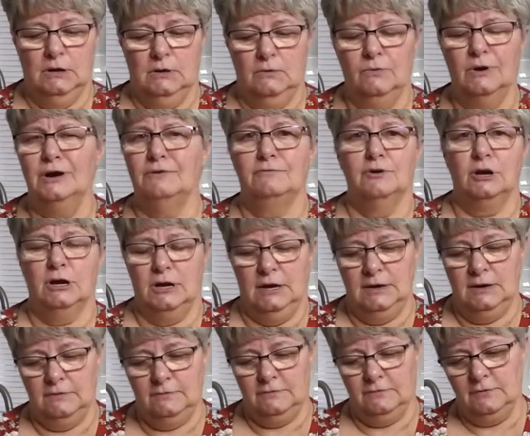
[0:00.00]
whatever kind
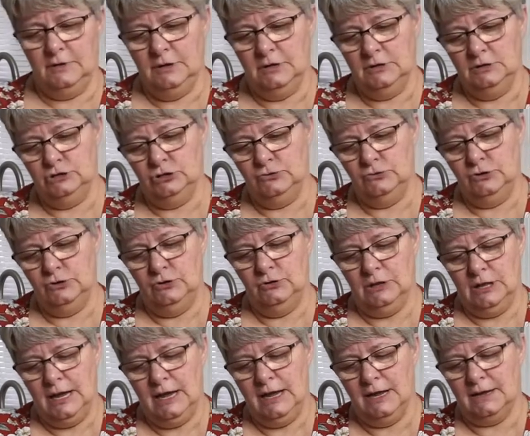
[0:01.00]
of tuna you
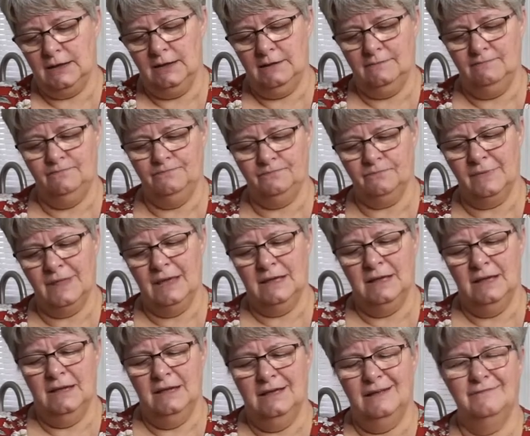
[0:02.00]
like.
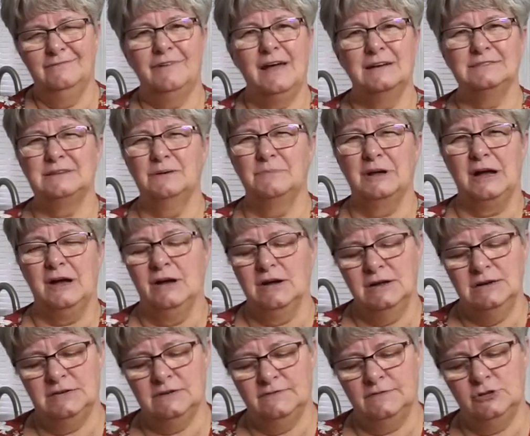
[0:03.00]
In fact, I'm
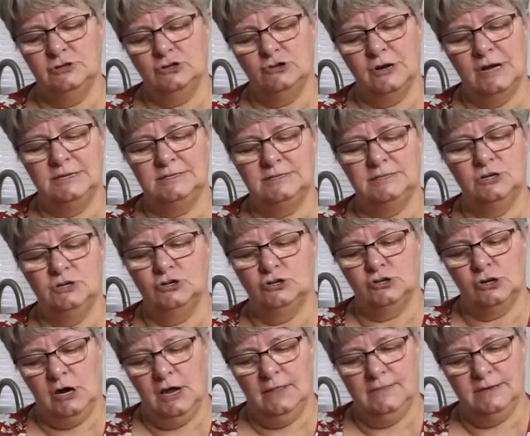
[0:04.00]
kind of interested in
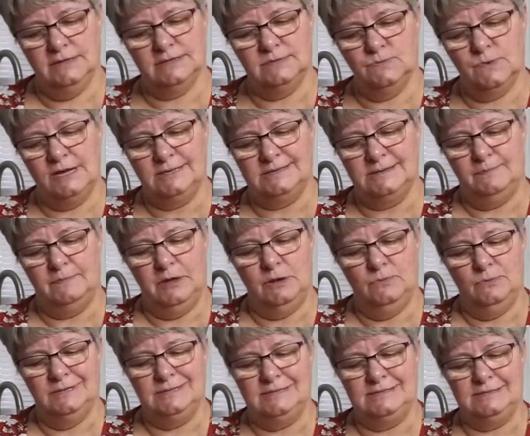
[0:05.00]
trying this recipe
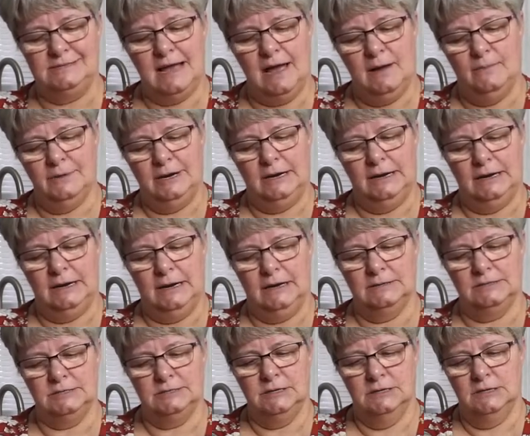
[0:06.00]
with salmon in
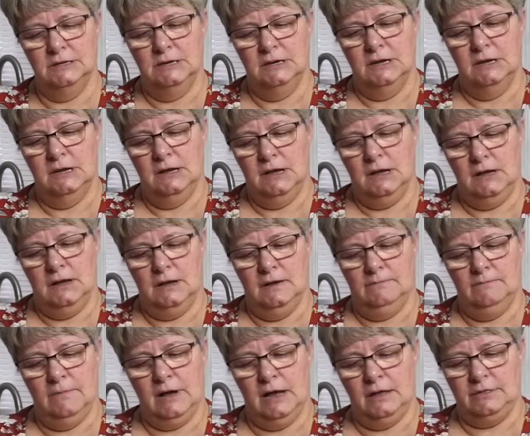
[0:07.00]
it.
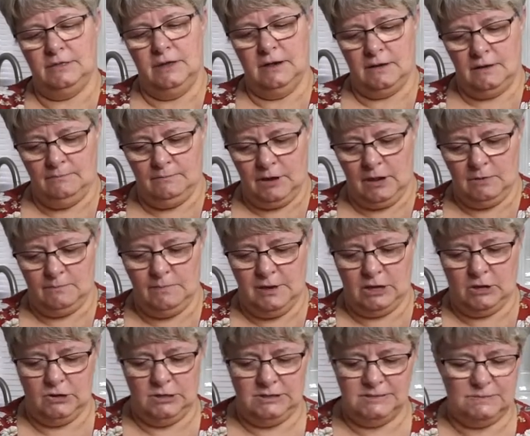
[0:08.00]
Um, I think it might be
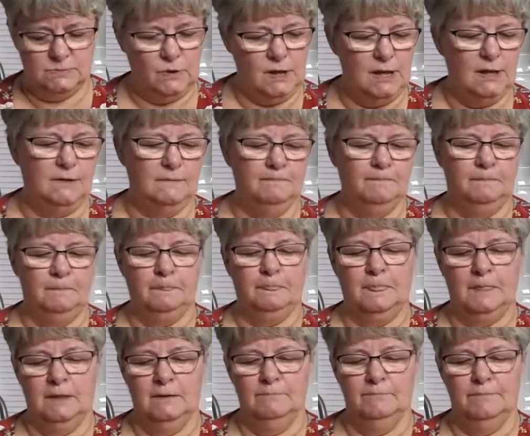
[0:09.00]
good as well.
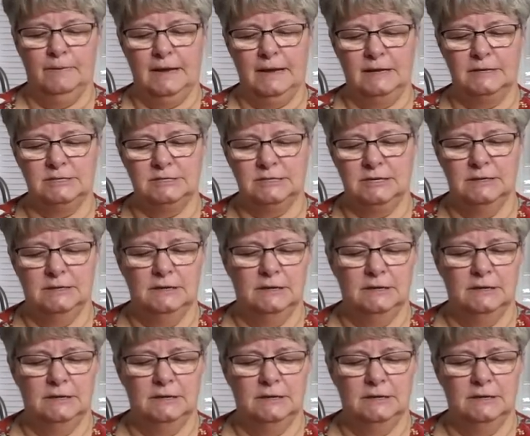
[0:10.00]
But